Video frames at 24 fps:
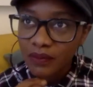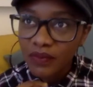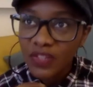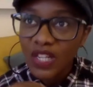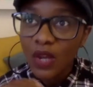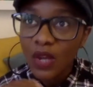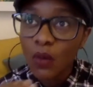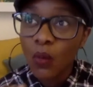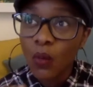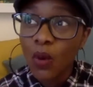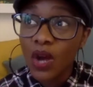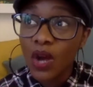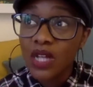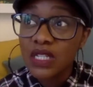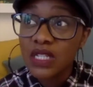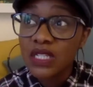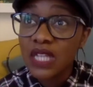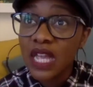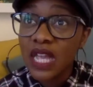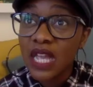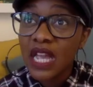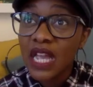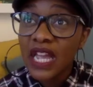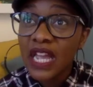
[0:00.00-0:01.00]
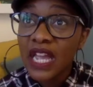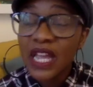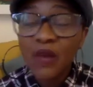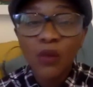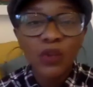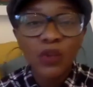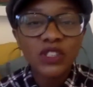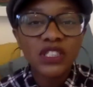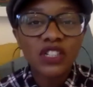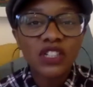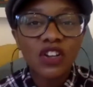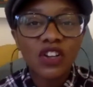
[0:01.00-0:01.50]
was
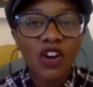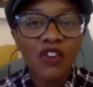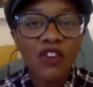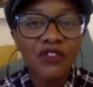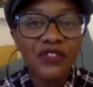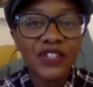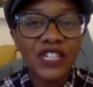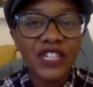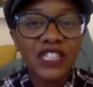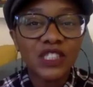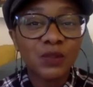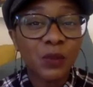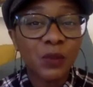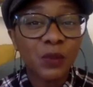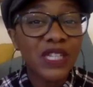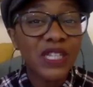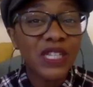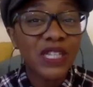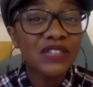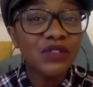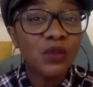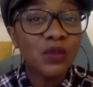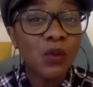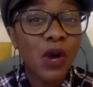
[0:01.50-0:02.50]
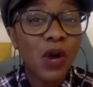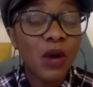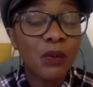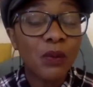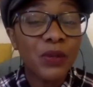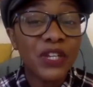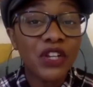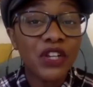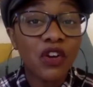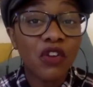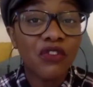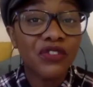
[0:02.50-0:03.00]
a confidence. But even while
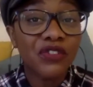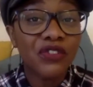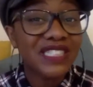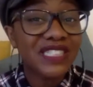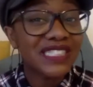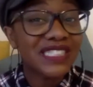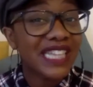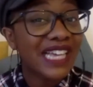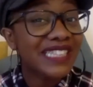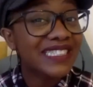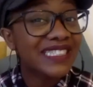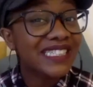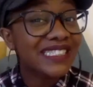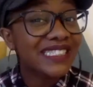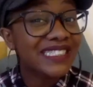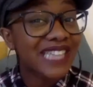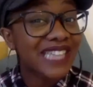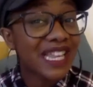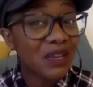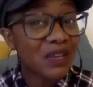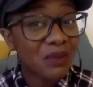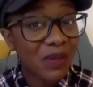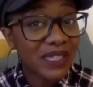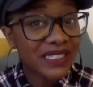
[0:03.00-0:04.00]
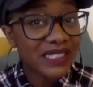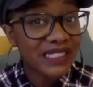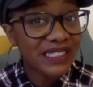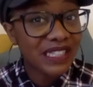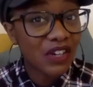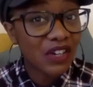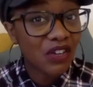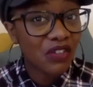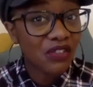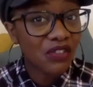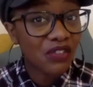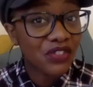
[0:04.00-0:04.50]
being confident, I had to psych
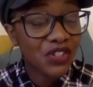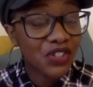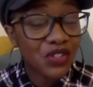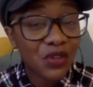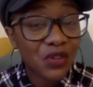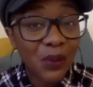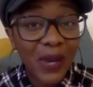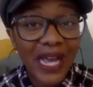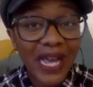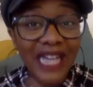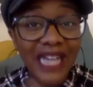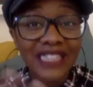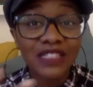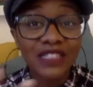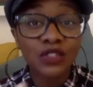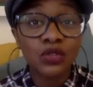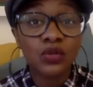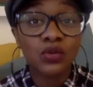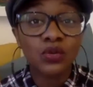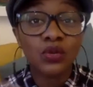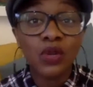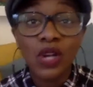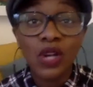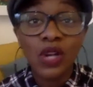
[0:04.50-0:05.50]
myself. I had to,